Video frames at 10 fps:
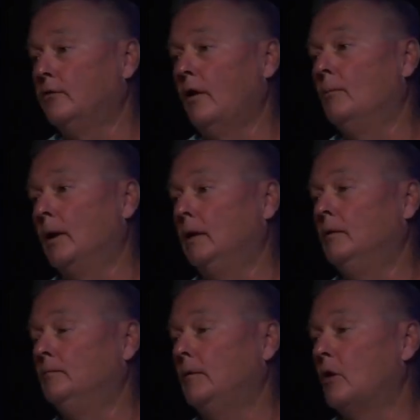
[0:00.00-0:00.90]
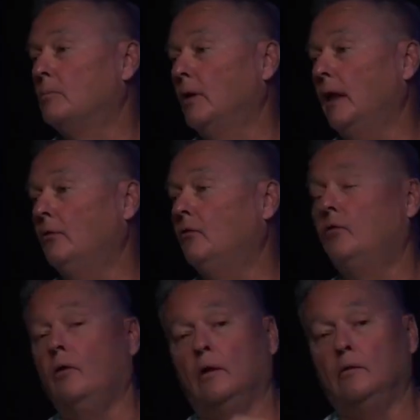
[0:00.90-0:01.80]
this is my goal. I'm going to sell
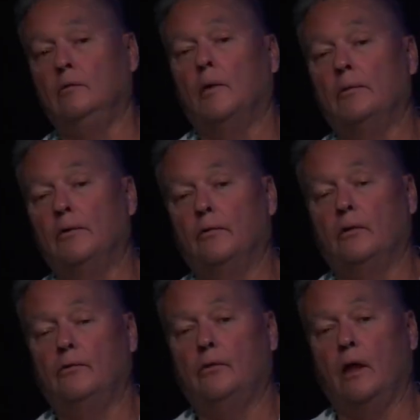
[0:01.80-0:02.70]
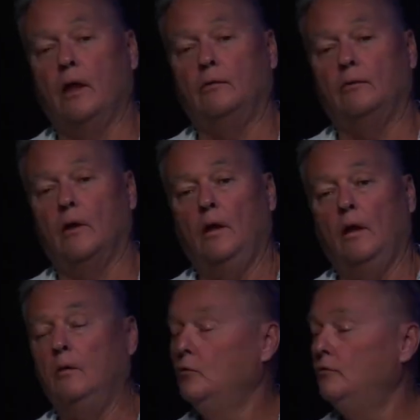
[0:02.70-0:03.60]
my airplanes and my
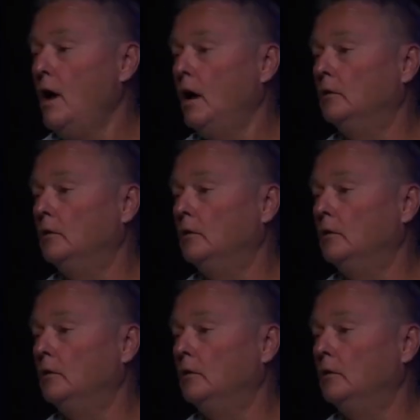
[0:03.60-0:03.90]
business